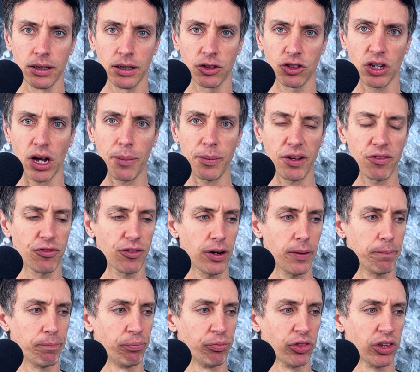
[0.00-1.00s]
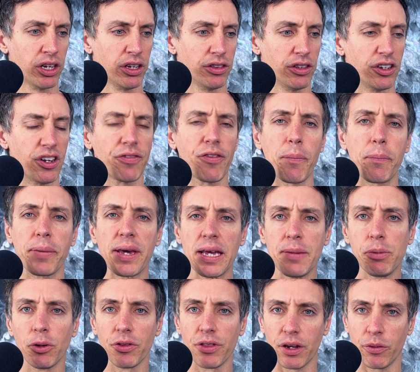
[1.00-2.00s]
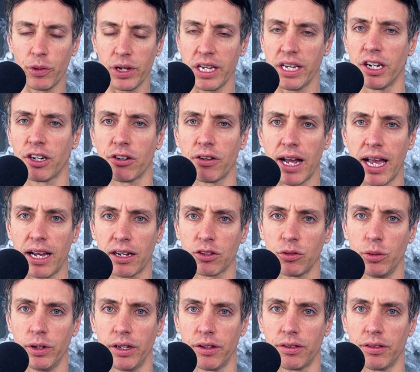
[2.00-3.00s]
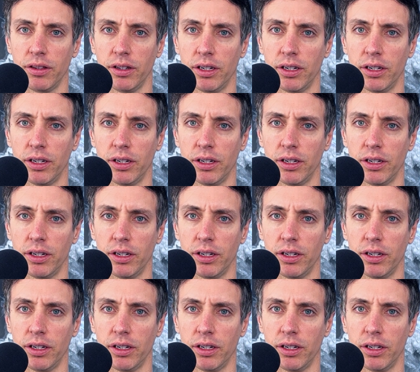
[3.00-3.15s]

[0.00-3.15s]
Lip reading: It's coming from the different people that we interact with,